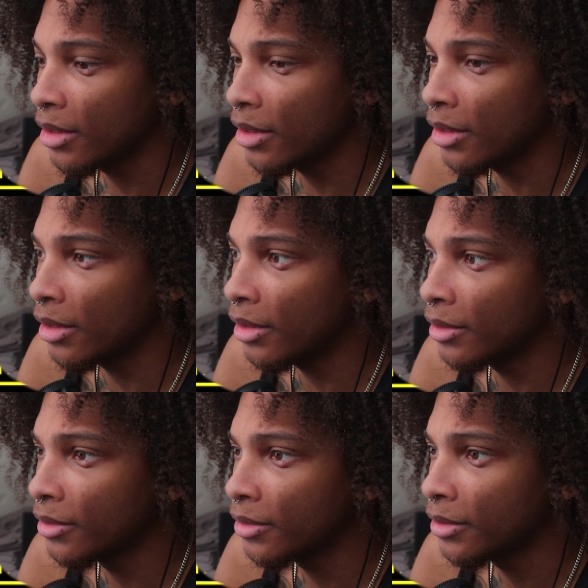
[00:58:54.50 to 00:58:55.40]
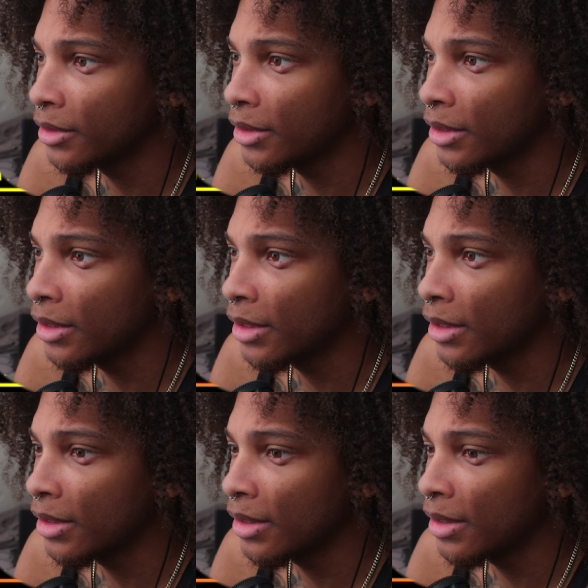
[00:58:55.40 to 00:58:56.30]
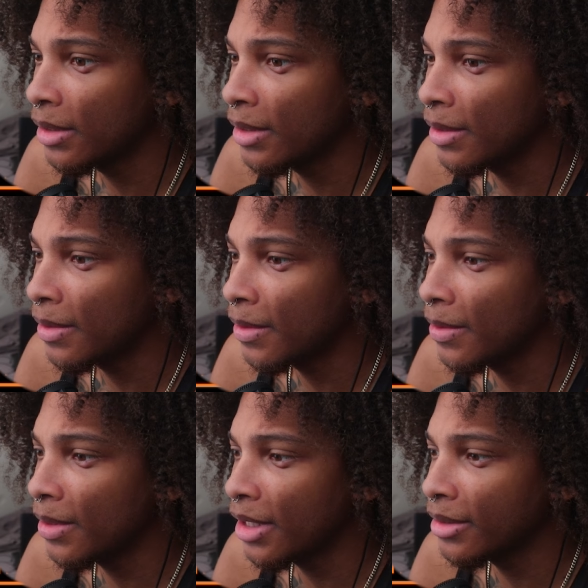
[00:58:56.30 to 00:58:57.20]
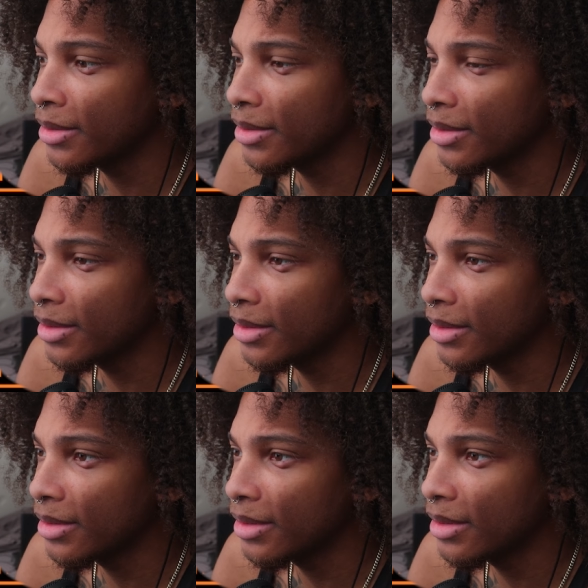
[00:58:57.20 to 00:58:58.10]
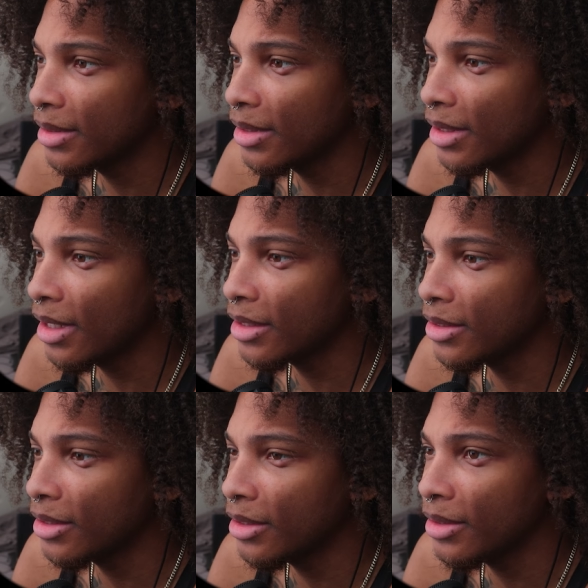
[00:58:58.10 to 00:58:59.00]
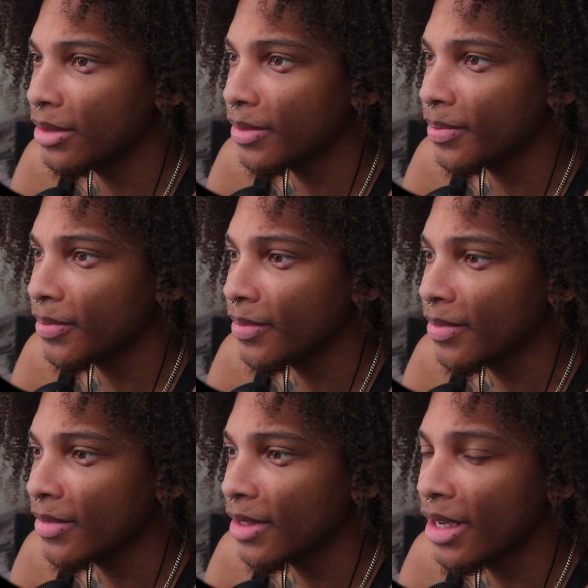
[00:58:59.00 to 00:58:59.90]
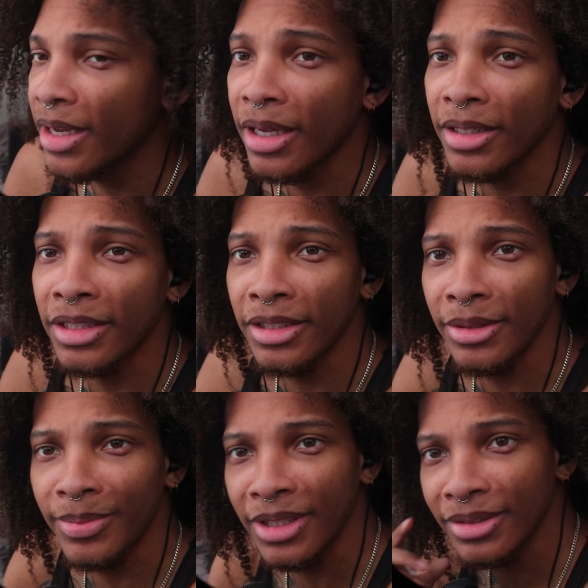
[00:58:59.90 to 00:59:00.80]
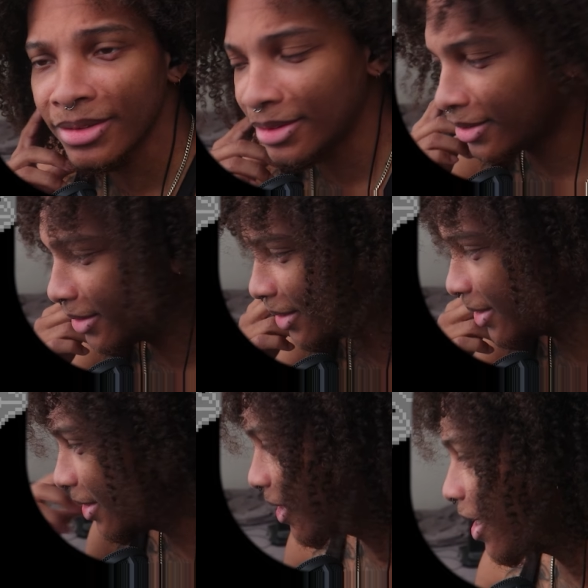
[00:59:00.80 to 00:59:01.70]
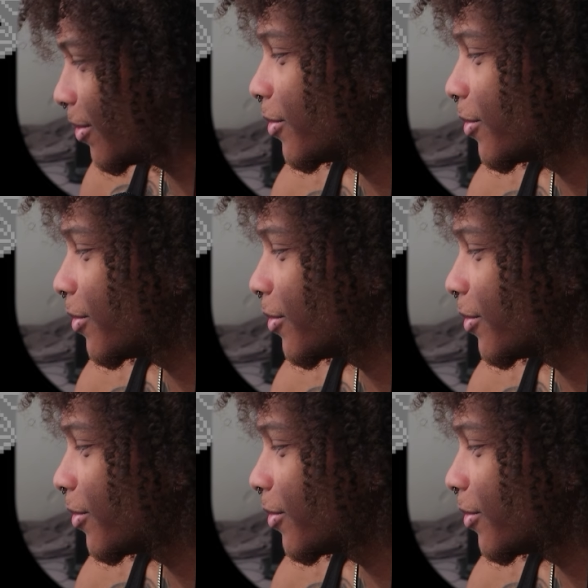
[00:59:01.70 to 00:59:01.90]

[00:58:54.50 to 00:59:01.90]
Uh... Well, I... Accidentally... I, I, I ate my... Did I...